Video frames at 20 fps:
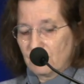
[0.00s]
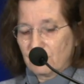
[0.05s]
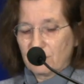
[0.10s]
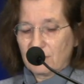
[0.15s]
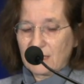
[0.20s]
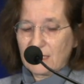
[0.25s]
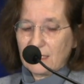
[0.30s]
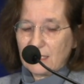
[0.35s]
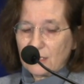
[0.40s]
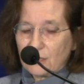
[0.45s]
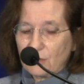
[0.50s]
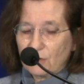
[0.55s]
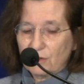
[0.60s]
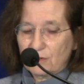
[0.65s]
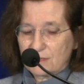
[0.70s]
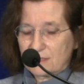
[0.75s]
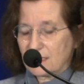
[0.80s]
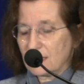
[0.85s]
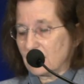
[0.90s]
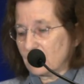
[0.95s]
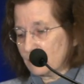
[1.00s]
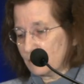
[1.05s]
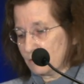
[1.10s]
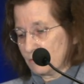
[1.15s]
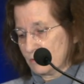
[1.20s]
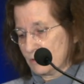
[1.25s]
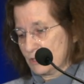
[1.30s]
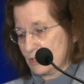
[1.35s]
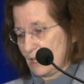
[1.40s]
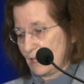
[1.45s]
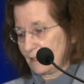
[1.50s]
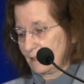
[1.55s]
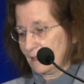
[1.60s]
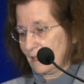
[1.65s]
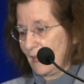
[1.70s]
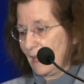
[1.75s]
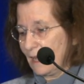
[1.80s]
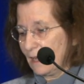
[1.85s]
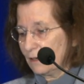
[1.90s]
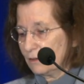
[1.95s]
really goes into
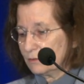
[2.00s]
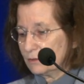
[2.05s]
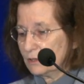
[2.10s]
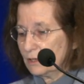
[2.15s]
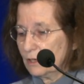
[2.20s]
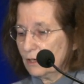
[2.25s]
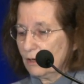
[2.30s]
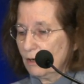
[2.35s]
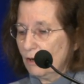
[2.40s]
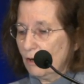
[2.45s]
shutdown,